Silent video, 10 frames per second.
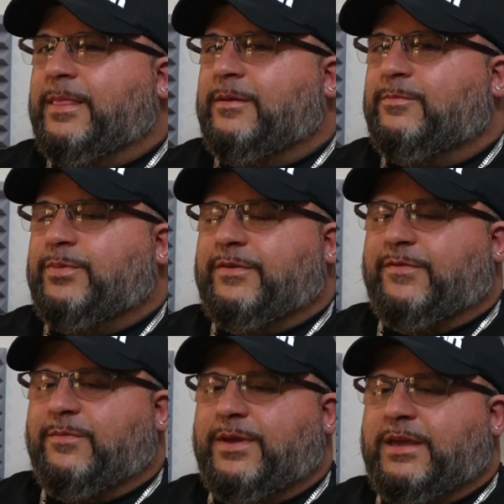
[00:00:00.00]
But
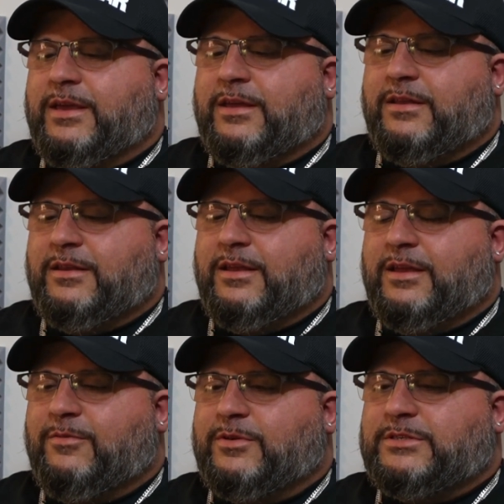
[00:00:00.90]
for me, it
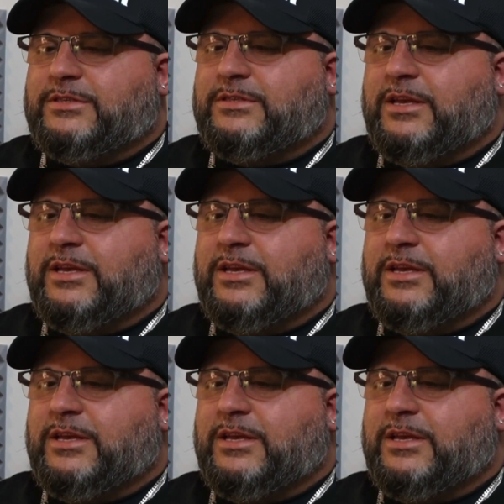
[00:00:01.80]
was